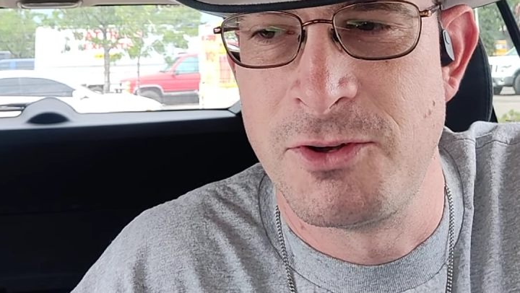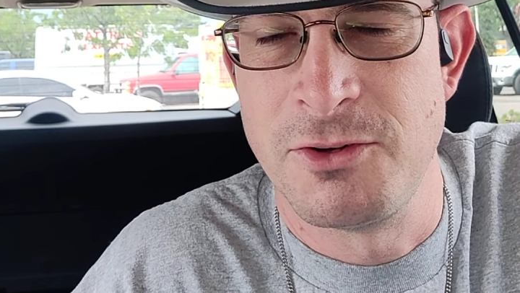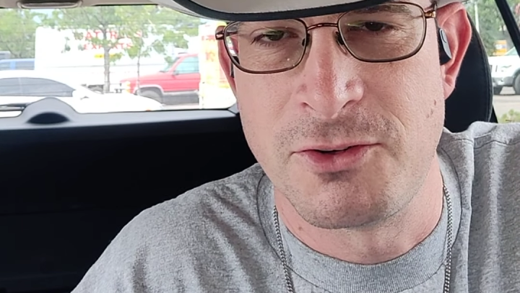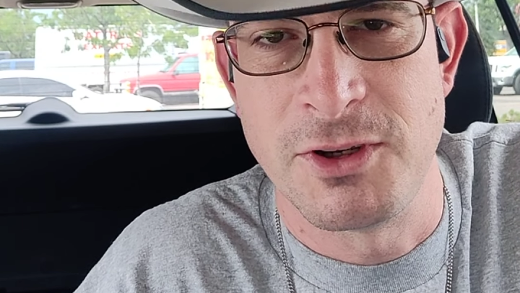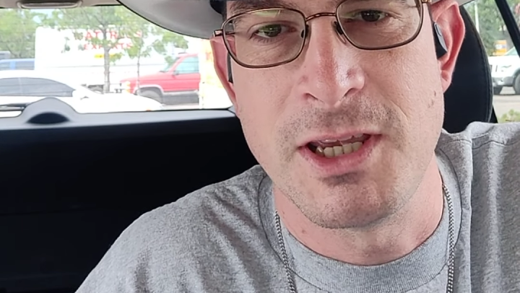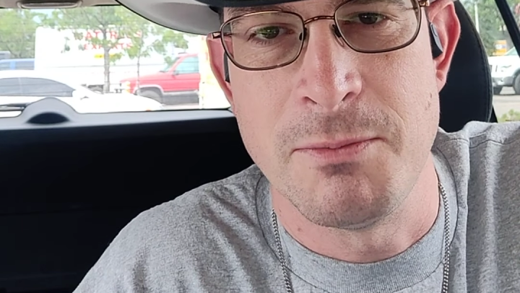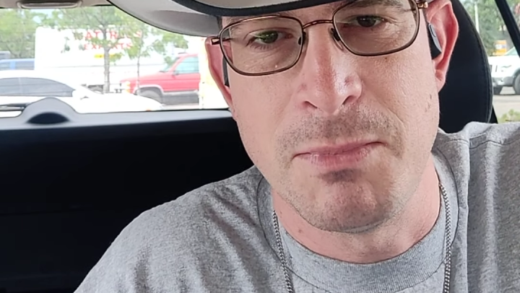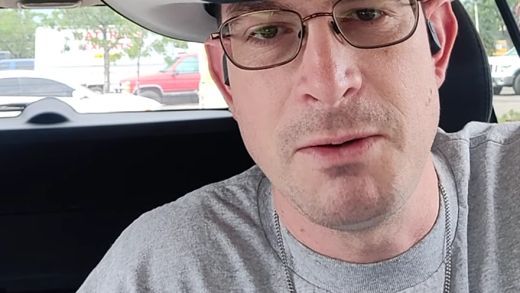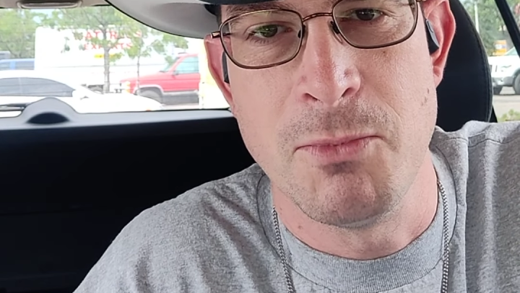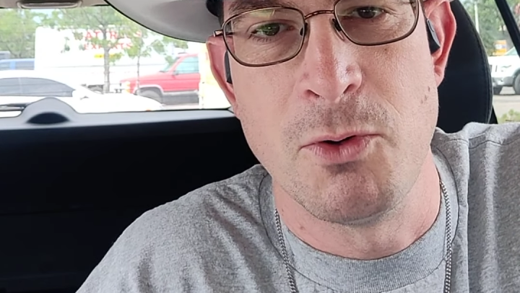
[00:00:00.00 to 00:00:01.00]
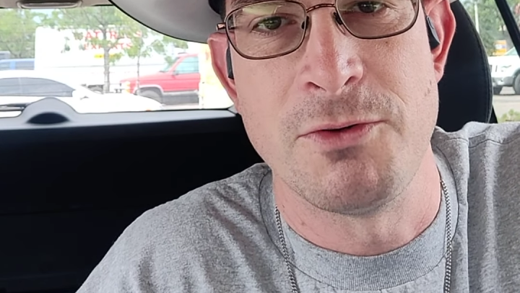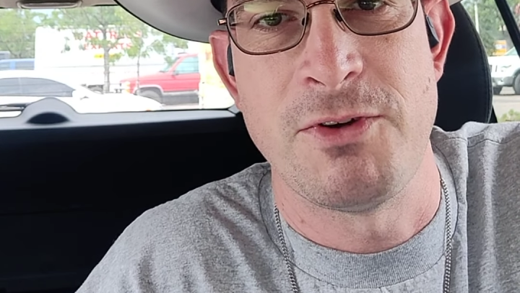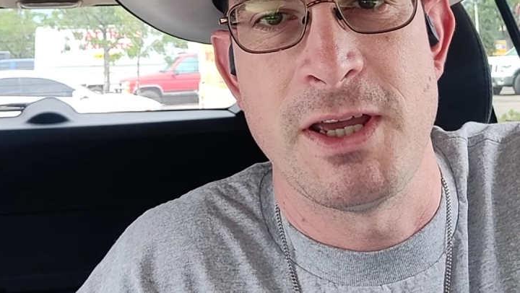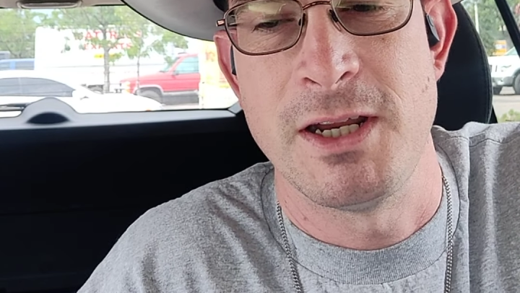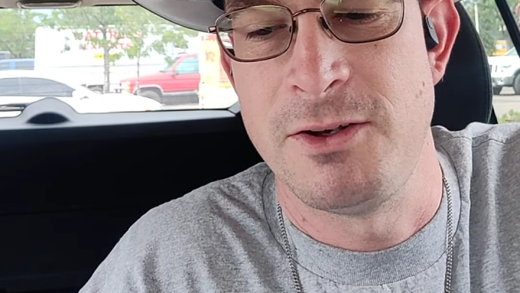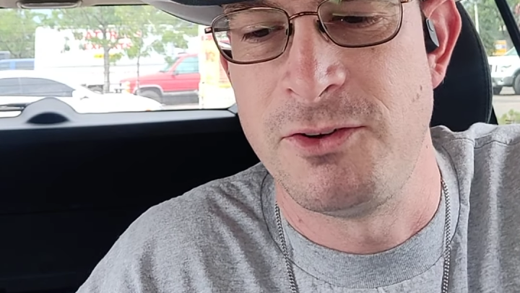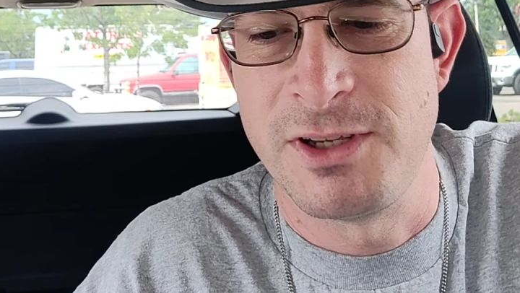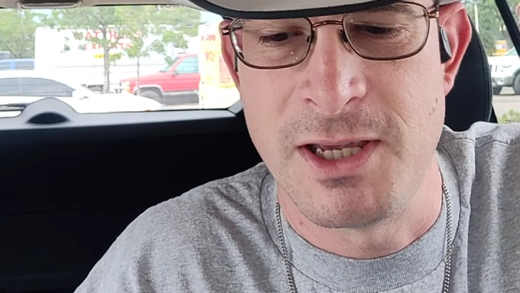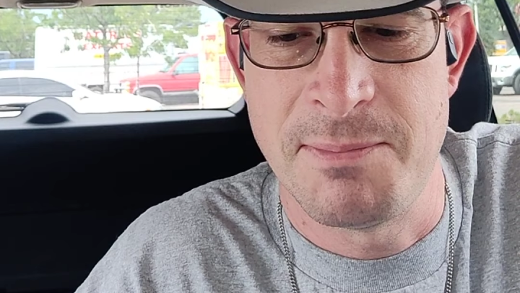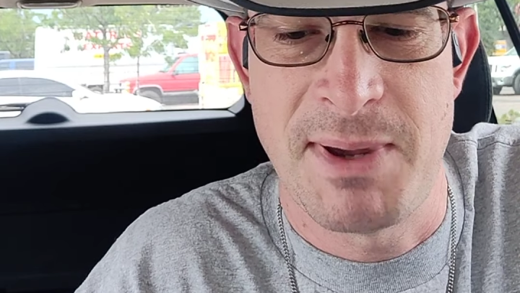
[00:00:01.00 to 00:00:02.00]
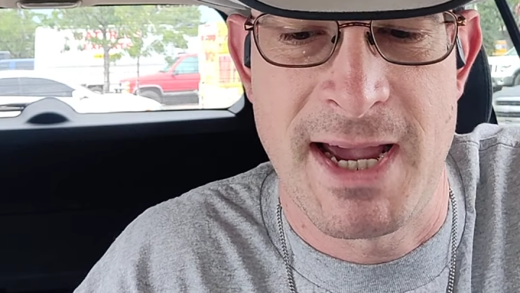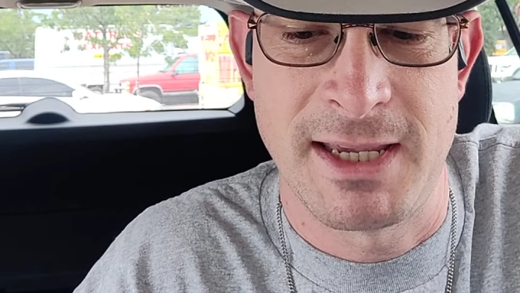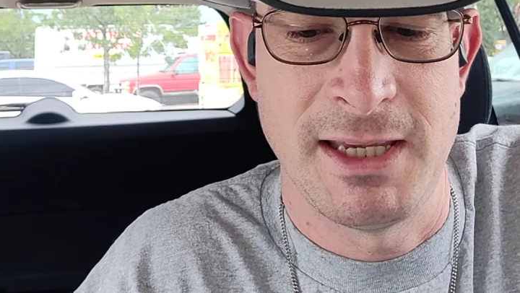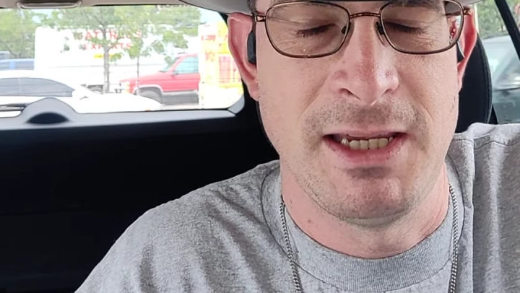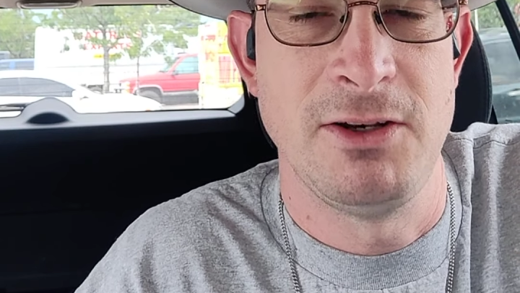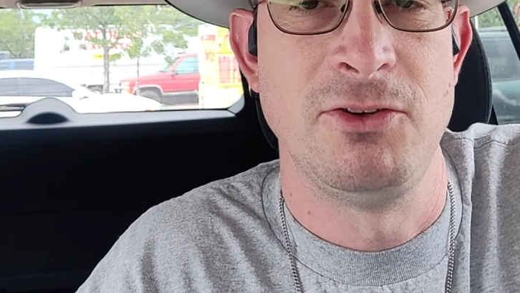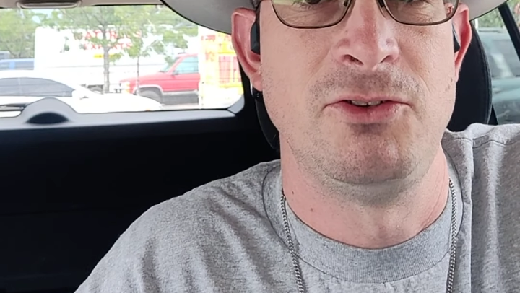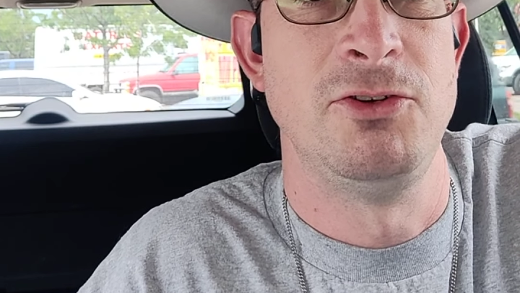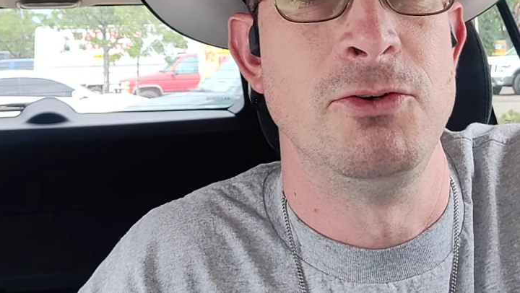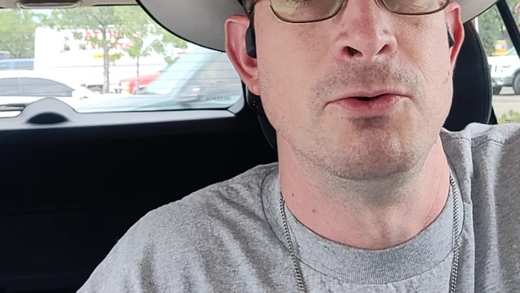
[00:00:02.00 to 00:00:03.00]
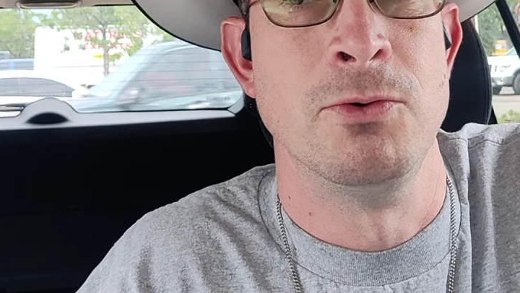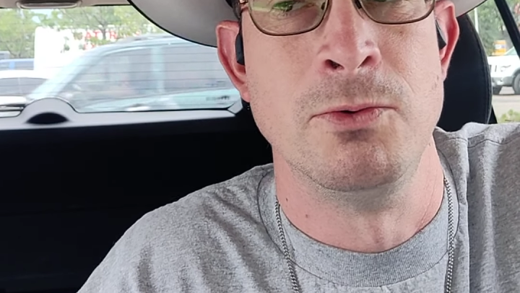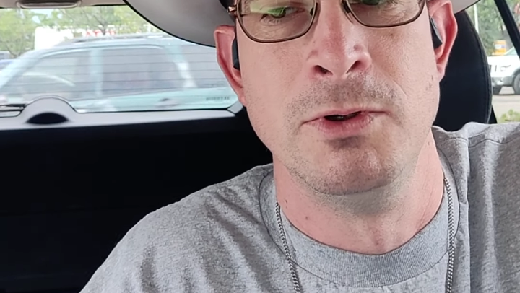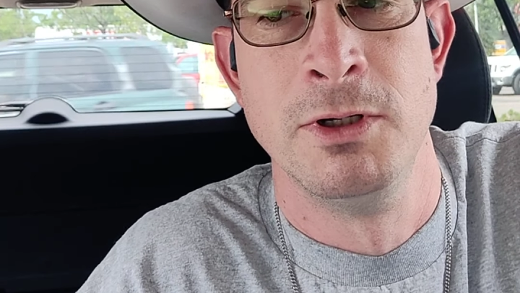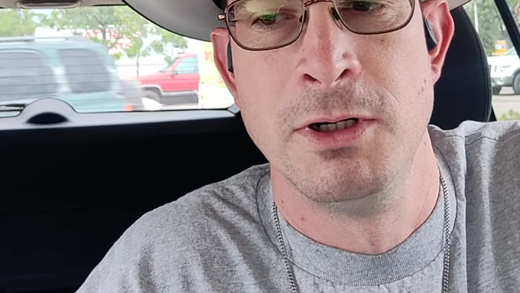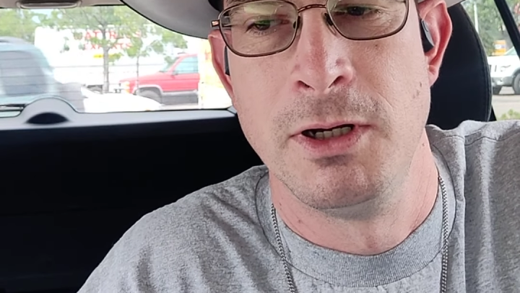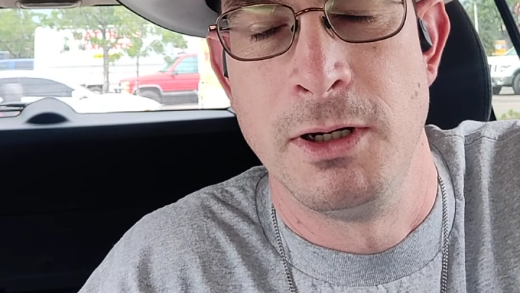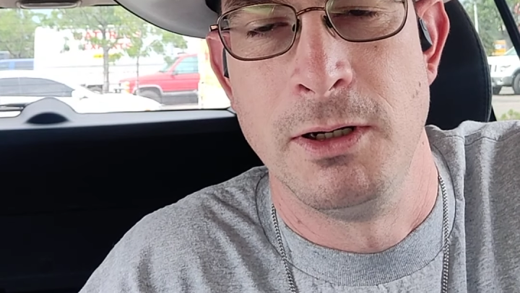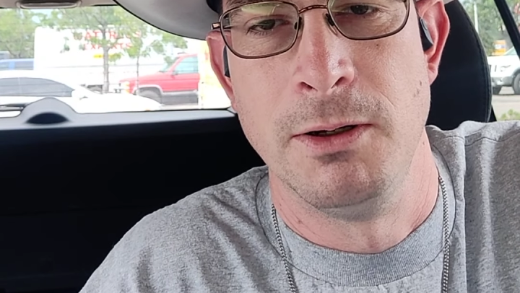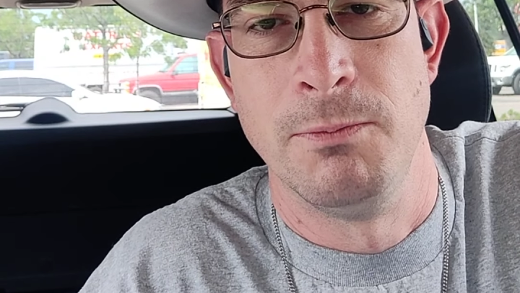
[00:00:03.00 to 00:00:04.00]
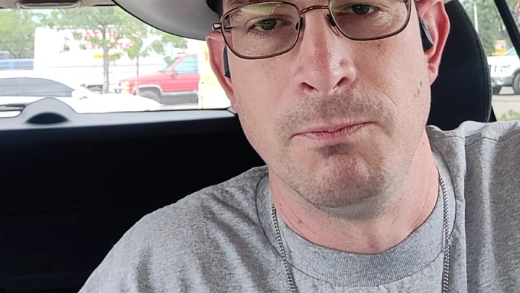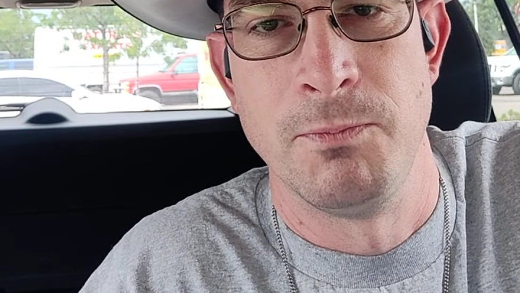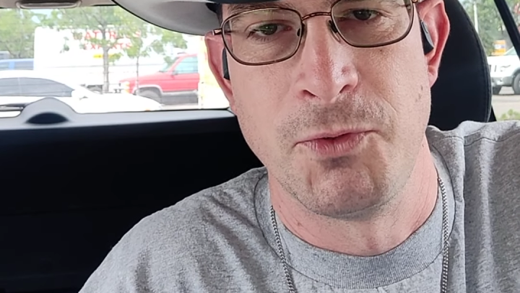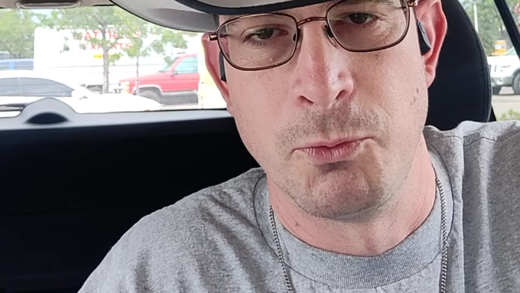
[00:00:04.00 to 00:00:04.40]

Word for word: to, to get me motivated to get back into um,